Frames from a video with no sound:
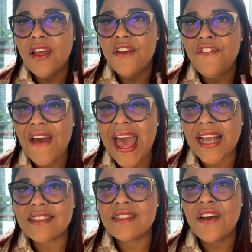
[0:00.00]

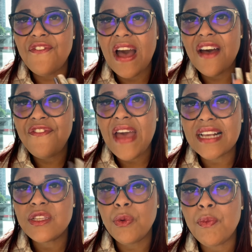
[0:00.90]
Facts, five
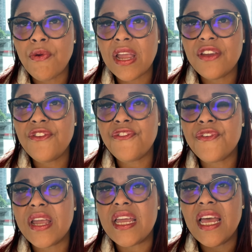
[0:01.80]
facts that will break you
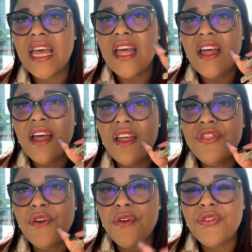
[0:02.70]
free.
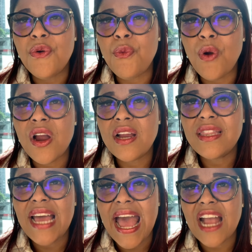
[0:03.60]
The word,
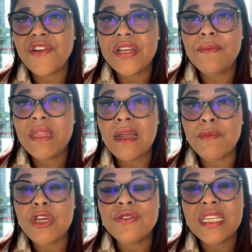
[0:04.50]
the acronym that I'm
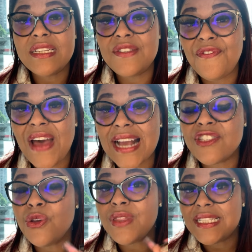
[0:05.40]
using is facts.
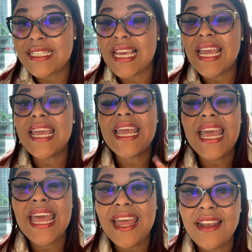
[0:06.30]
So the T
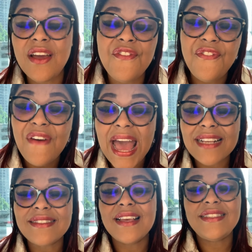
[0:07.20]
in
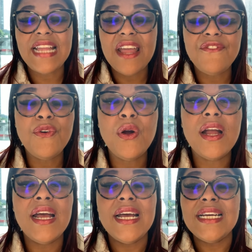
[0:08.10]
facts stand for
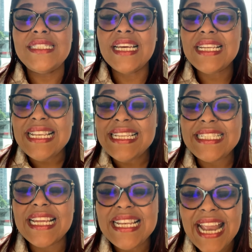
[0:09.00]

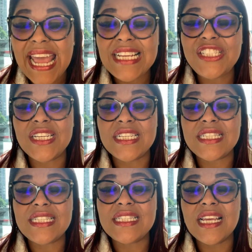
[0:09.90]

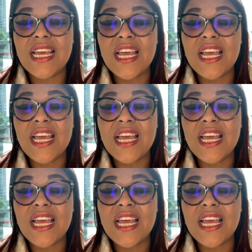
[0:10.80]
tenacious.